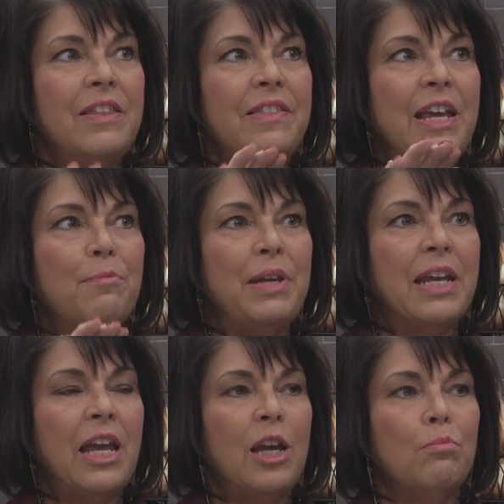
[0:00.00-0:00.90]
they
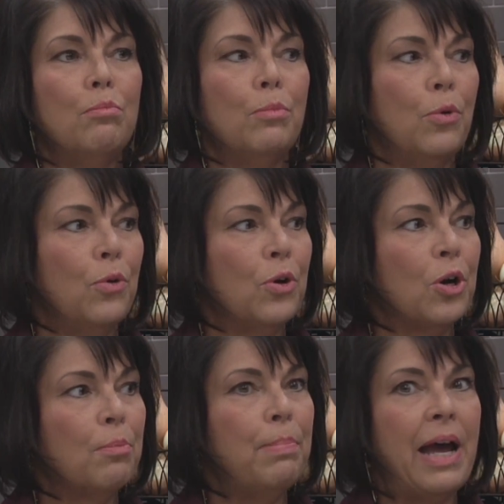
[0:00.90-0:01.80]
became
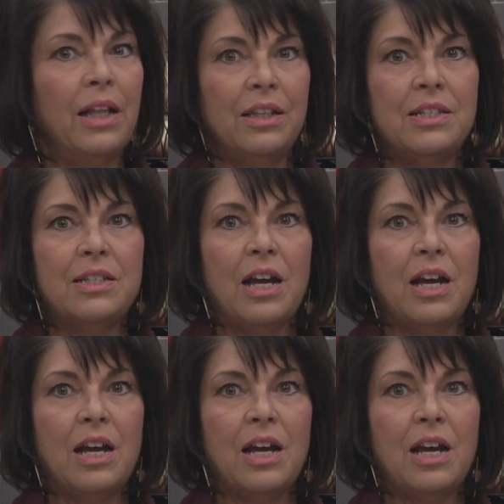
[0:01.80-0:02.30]
more balanced